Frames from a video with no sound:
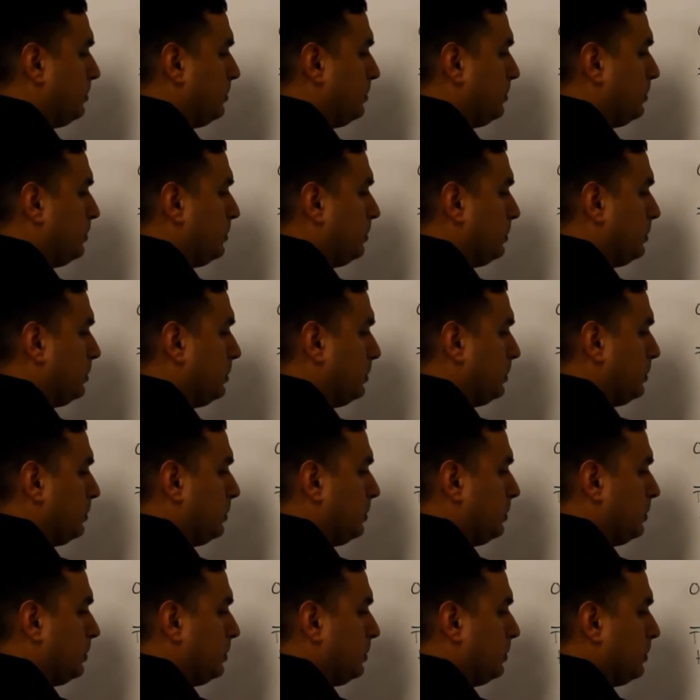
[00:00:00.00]

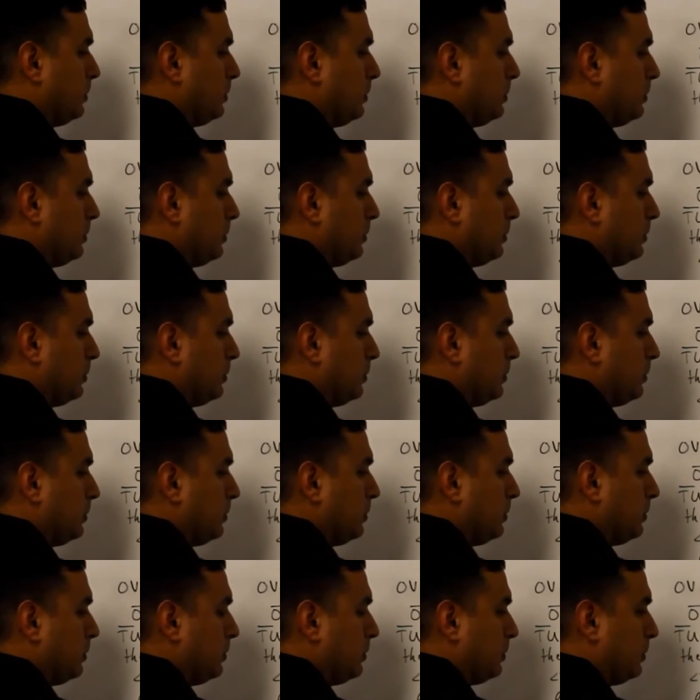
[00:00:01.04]

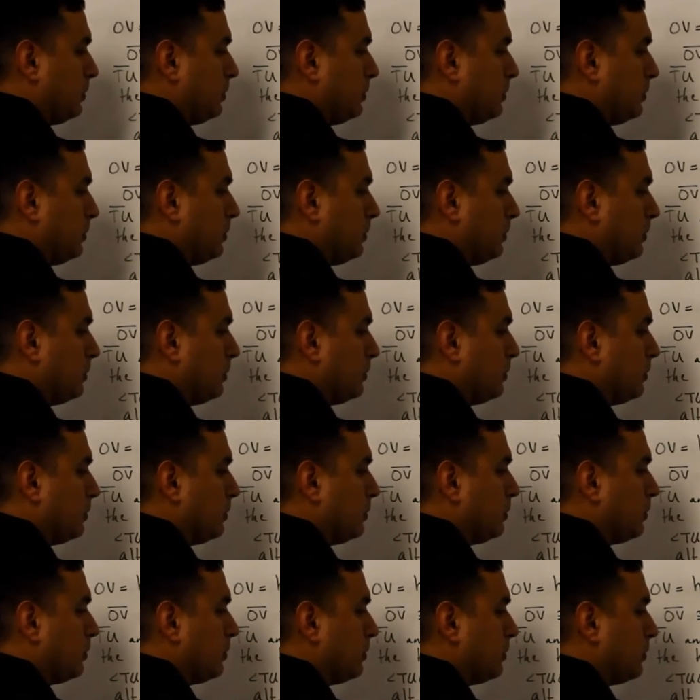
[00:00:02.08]

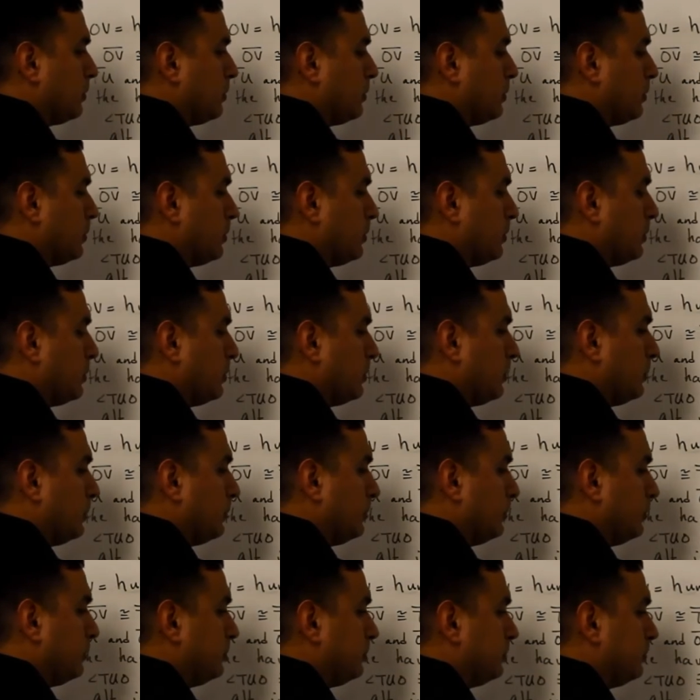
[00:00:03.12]

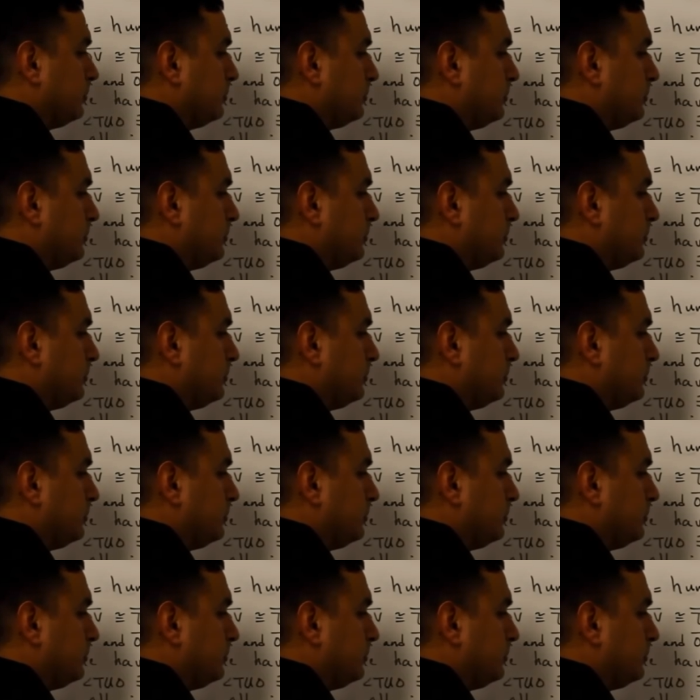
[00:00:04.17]
Nobody speaks.